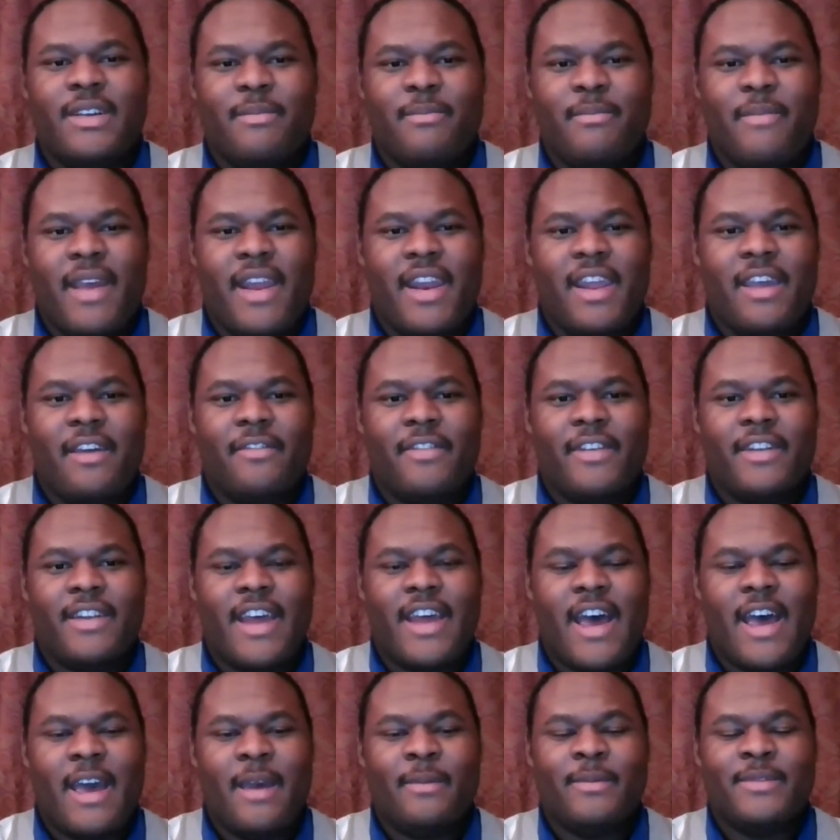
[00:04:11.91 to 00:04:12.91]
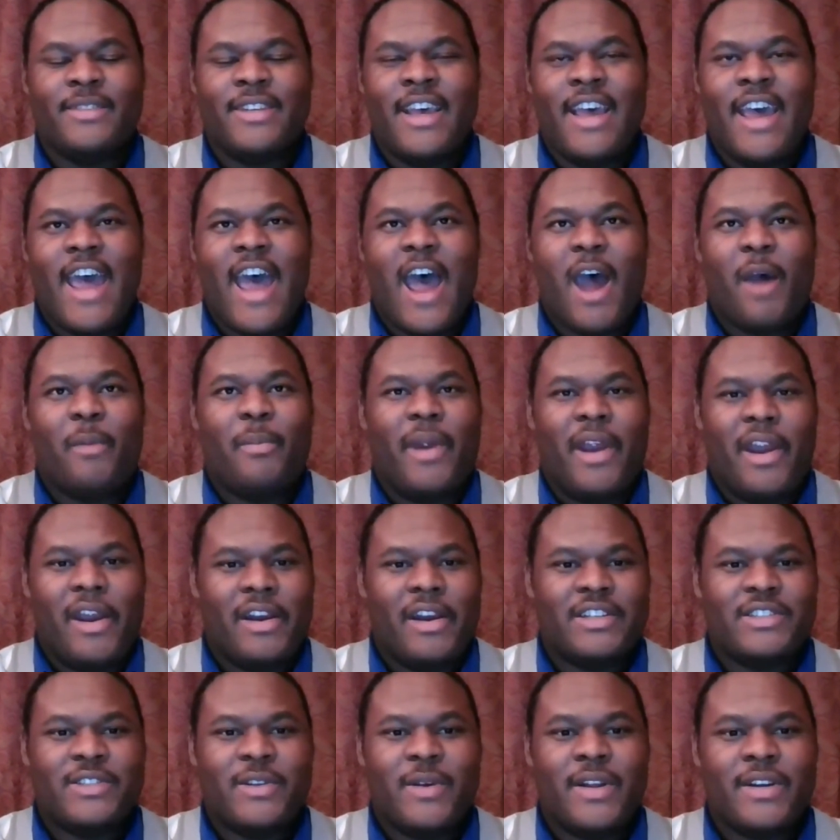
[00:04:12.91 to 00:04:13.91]
Many of the times, our
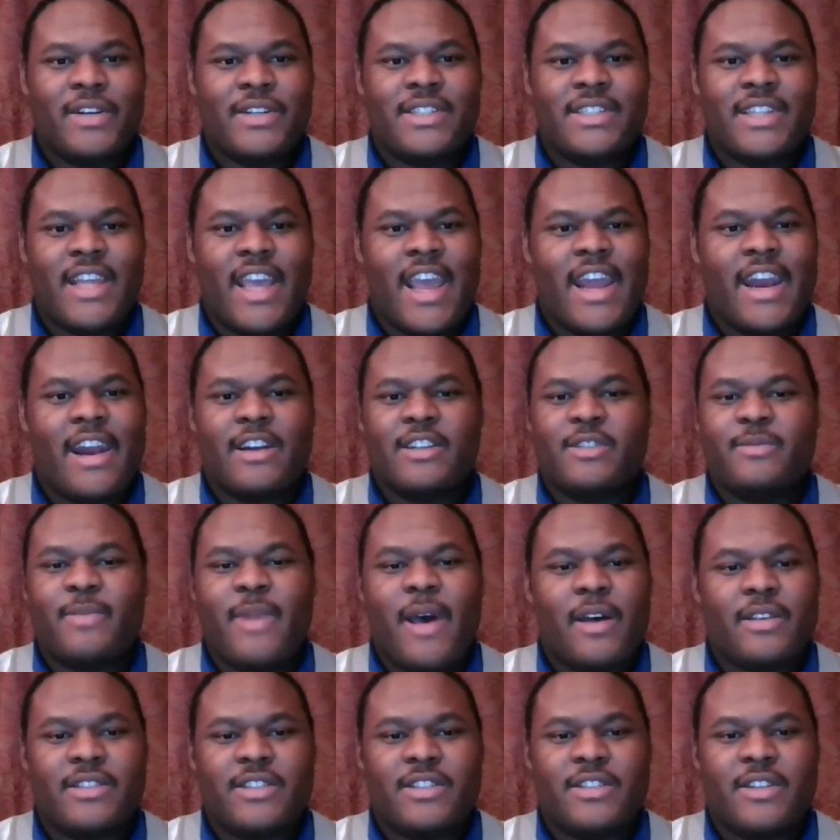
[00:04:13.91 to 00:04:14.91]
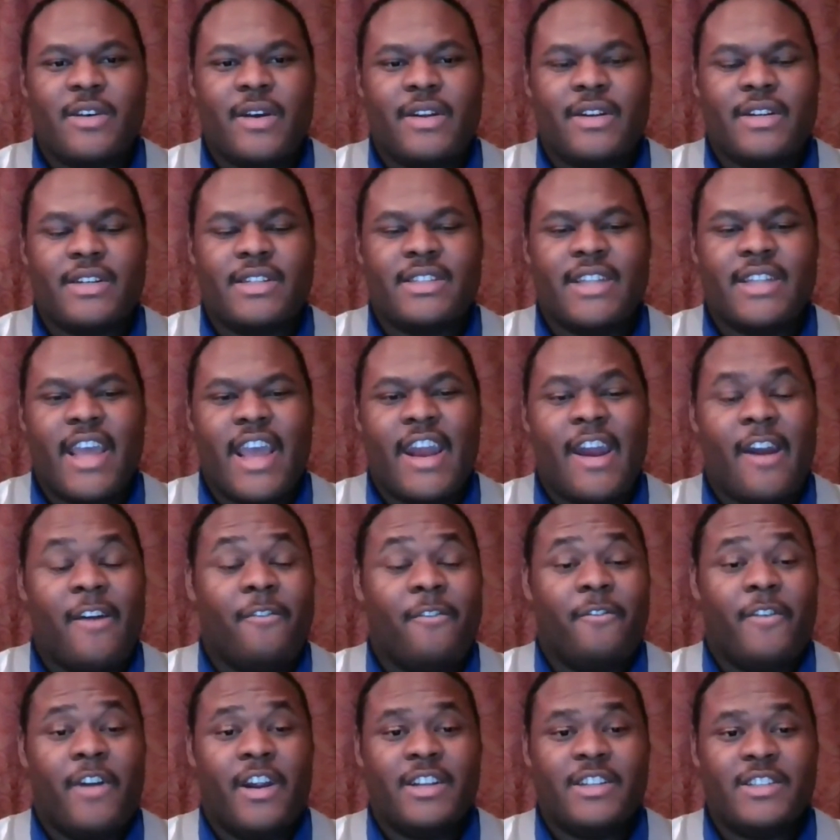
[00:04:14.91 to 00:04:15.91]
parents don't understand, our spouses don't understand, our
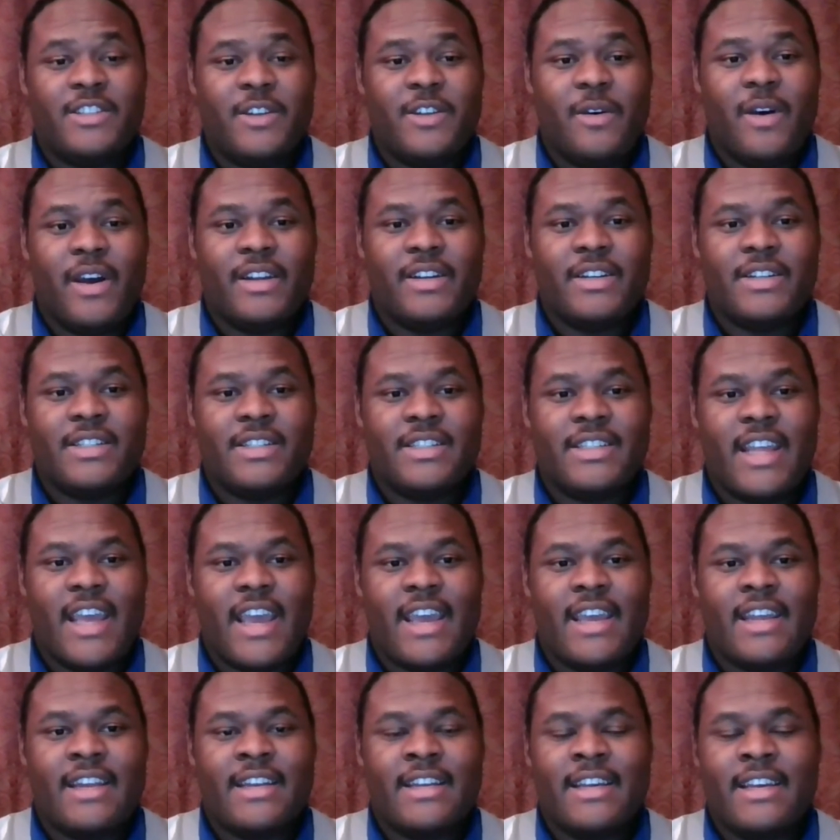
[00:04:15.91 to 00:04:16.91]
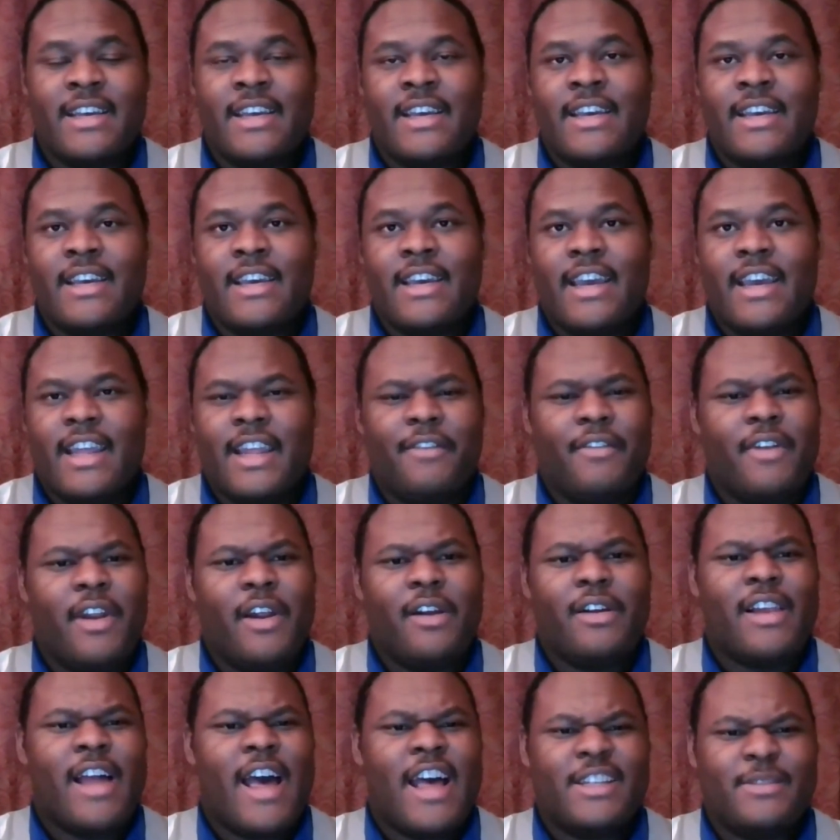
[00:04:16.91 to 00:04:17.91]
friends don't understand, and even our
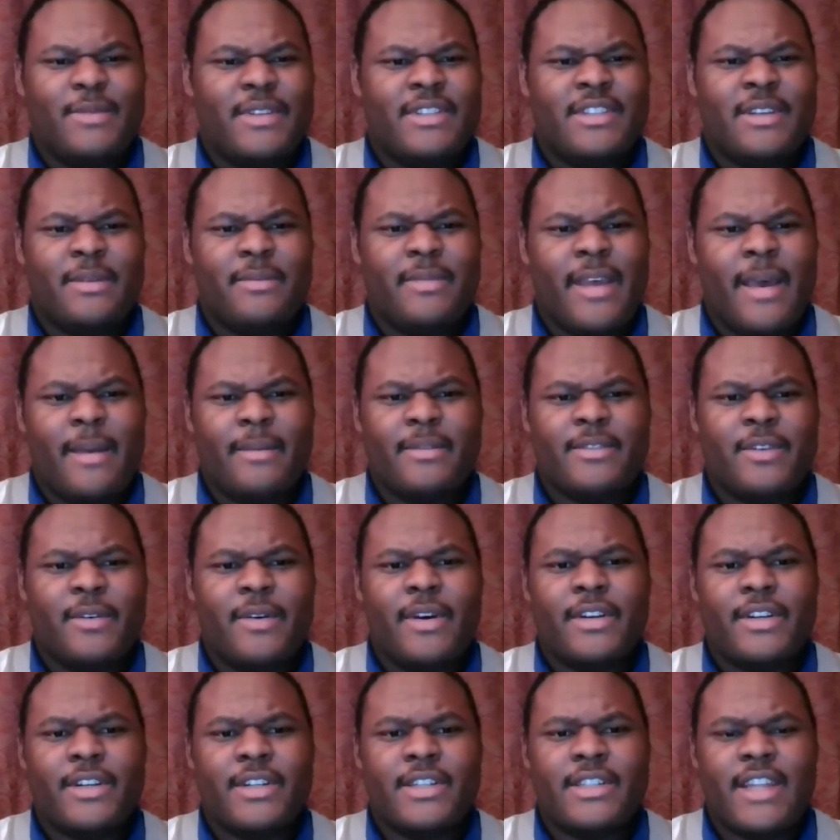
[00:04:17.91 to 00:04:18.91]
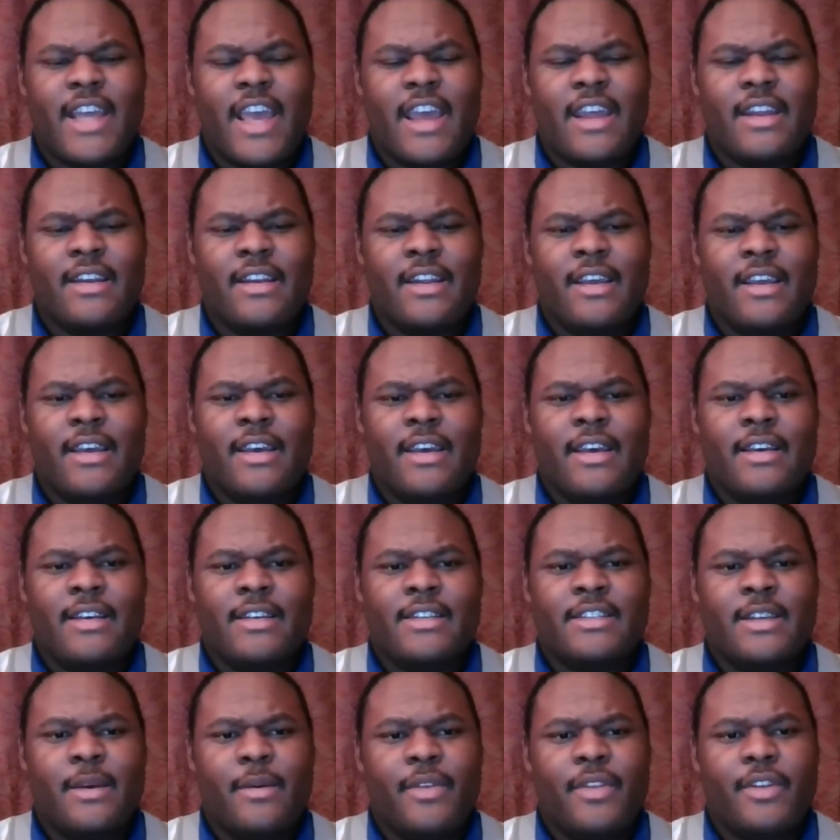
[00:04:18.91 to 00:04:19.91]
classmates sometimes don't understand
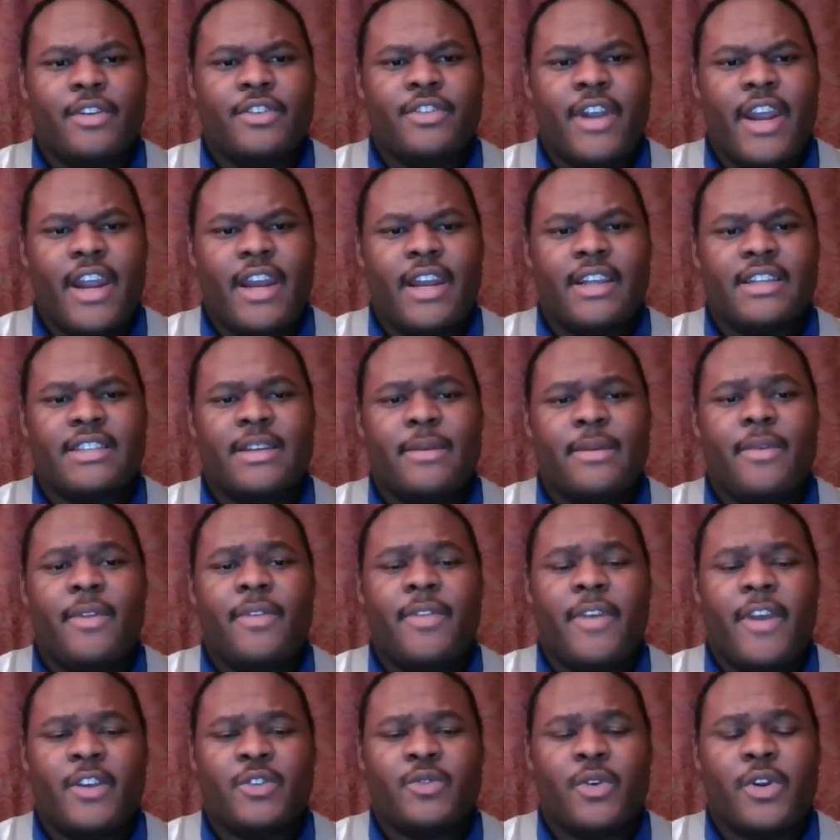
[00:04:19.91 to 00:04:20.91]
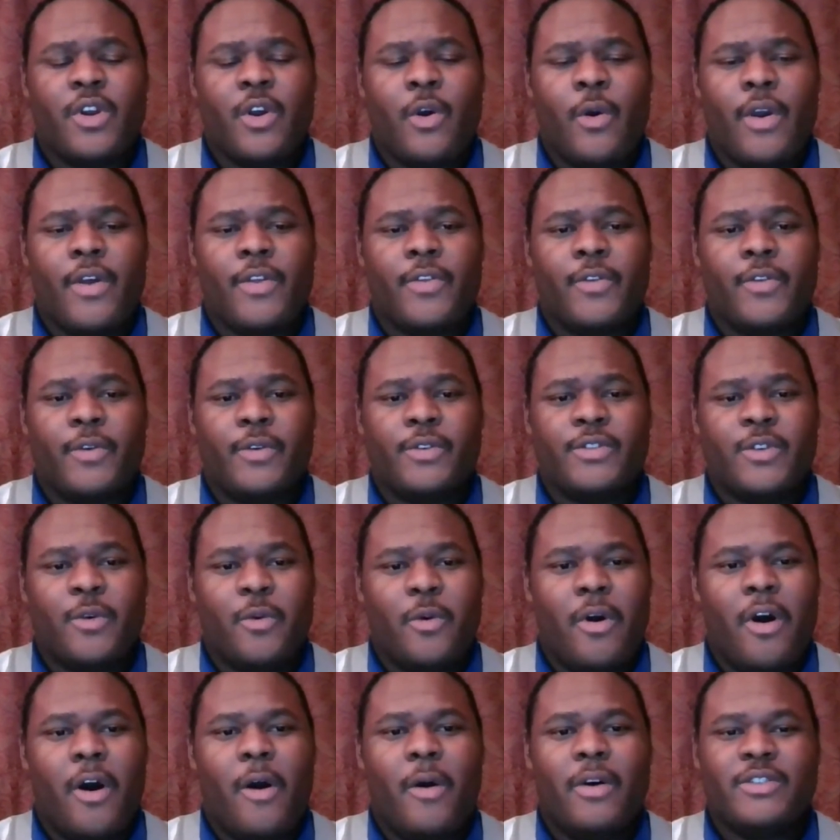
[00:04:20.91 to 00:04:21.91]
some of the training and some of the things we're going through. So
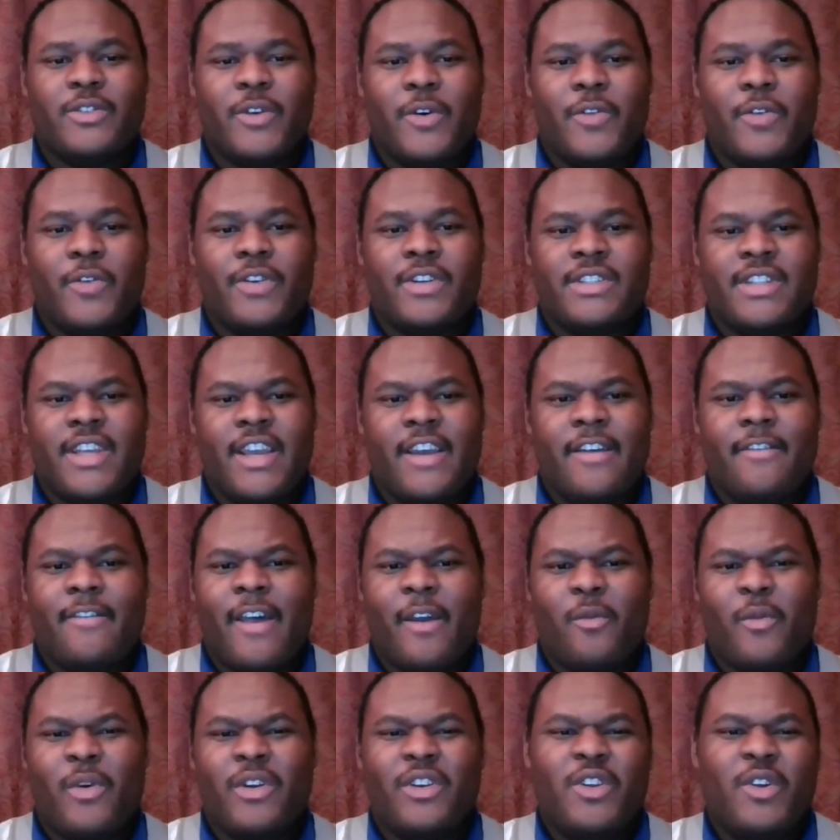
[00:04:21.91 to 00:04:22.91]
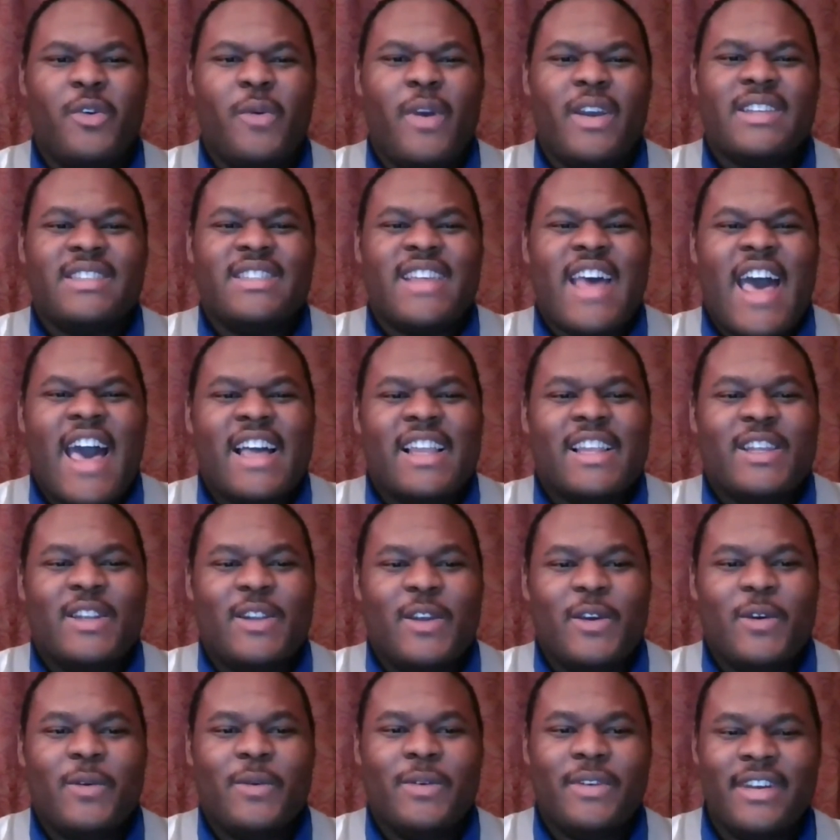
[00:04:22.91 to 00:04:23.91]
we'll always go through this thing of like, what do you exactly
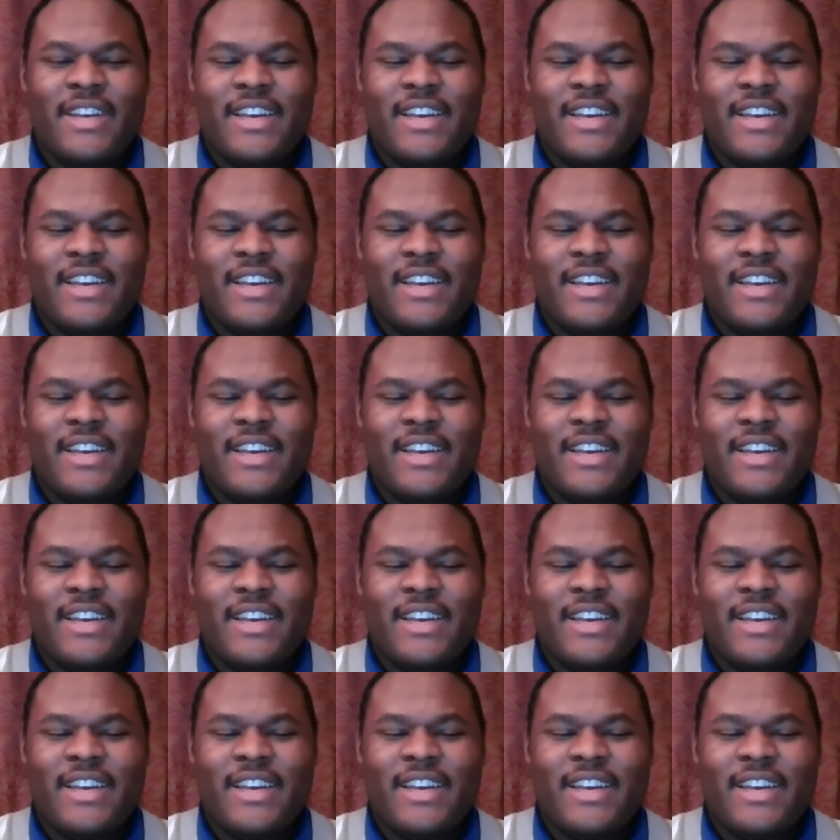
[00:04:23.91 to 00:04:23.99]
do?